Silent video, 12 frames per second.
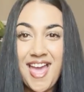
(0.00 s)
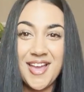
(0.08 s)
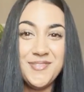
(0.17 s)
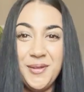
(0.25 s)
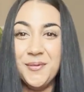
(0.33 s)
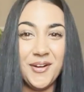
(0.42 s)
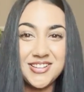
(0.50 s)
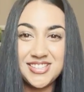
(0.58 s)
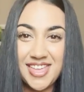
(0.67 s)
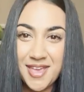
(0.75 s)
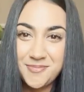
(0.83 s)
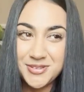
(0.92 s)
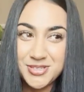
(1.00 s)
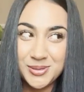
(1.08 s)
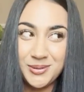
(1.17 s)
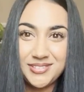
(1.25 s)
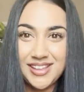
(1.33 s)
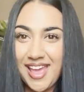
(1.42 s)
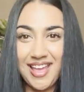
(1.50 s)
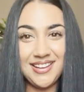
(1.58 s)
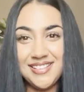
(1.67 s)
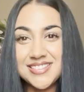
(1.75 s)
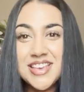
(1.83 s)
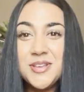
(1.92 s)
and we watched the episode.
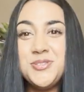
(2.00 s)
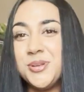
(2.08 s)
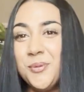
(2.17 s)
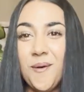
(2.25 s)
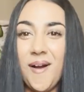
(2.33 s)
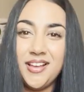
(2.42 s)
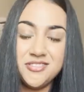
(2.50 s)
And do you know what?